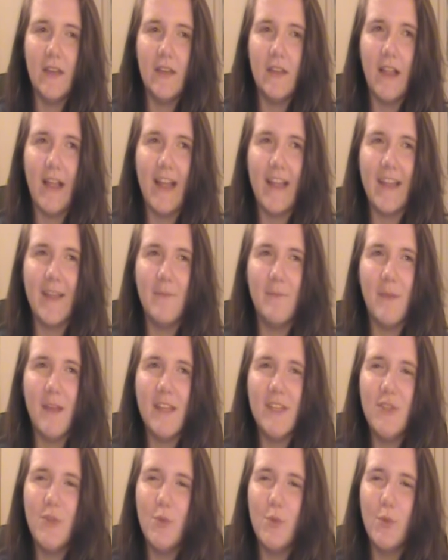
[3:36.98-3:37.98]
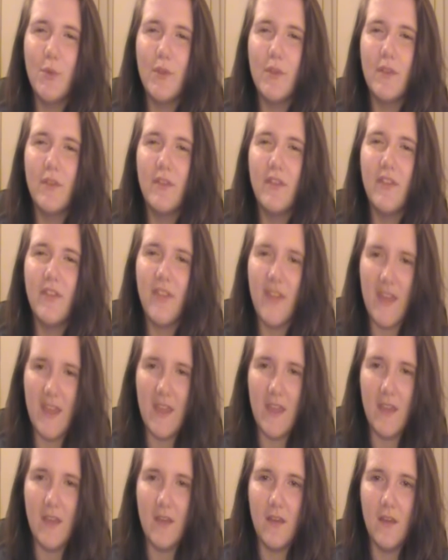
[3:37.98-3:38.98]
like, it made you
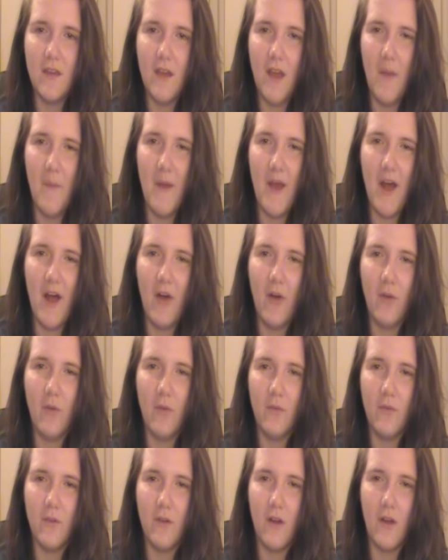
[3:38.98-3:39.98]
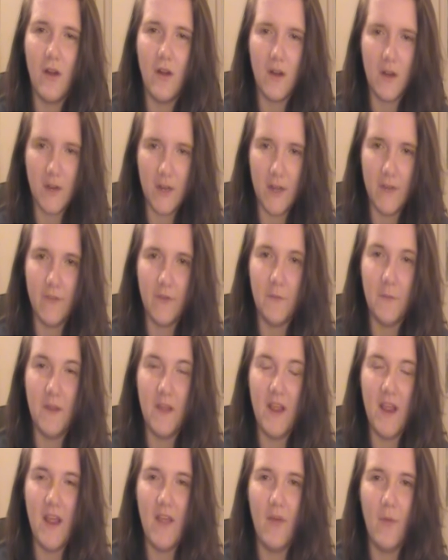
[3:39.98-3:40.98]
think about our
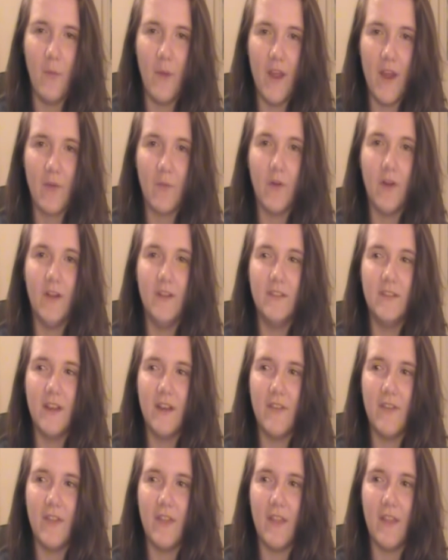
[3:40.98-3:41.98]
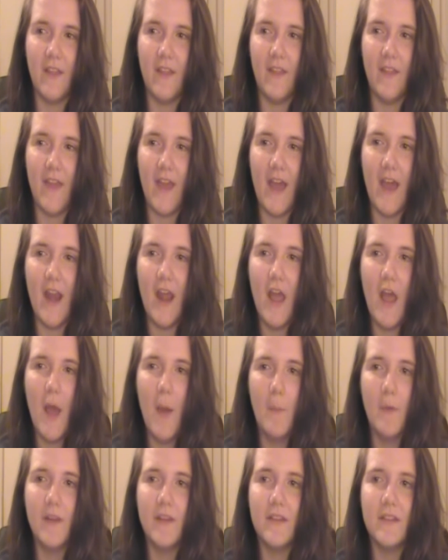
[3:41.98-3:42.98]
government and the way it runs and everything like that.
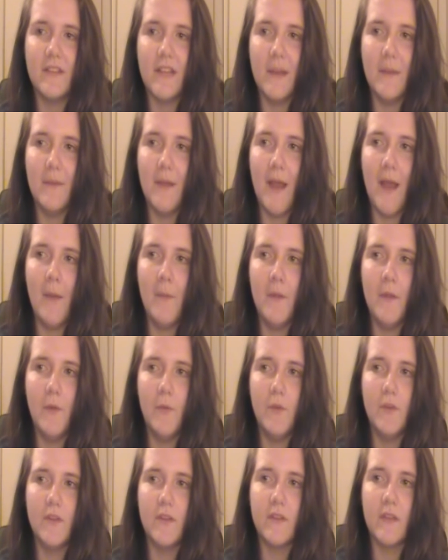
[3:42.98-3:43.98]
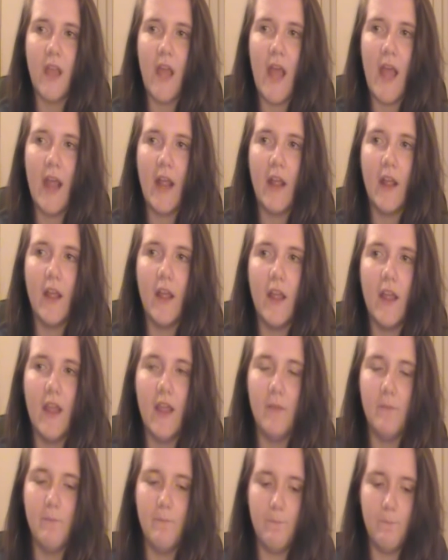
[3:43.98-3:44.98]
But at the same time, it was like,
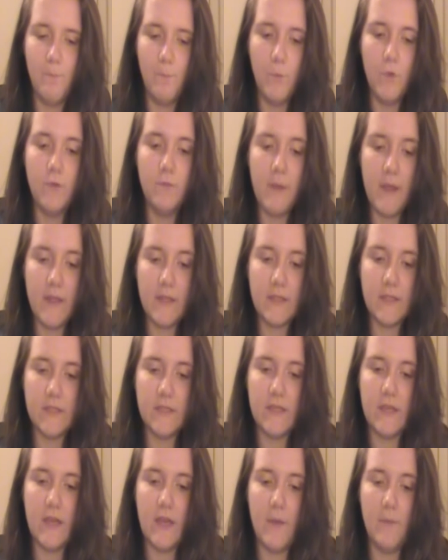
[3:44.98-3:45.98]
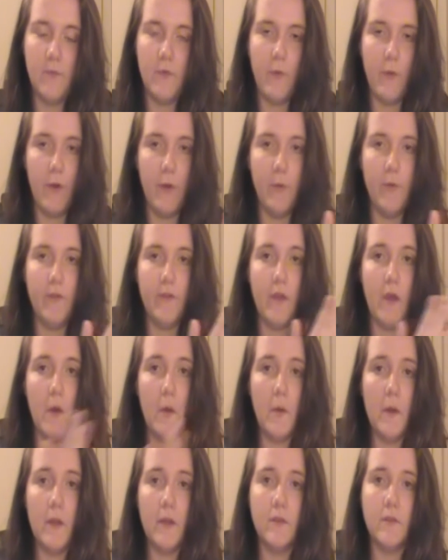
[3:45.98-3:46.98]
it was basically set up to where it was
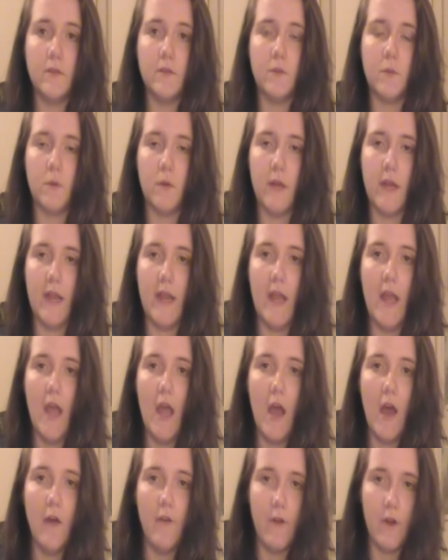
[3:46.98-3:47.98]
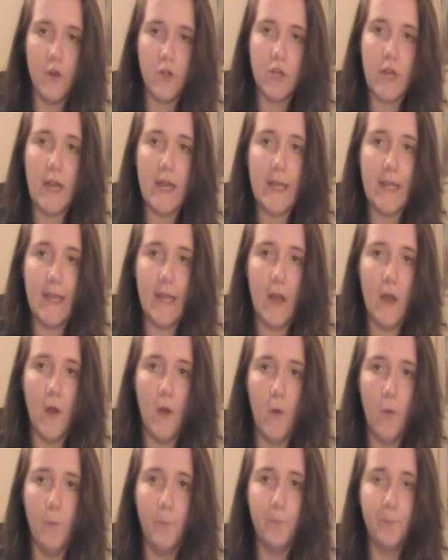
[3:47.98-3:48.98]
Odell's story of her trying to get
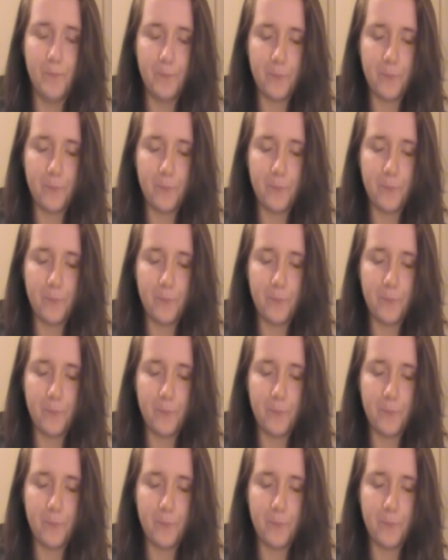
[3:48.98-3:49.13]
home,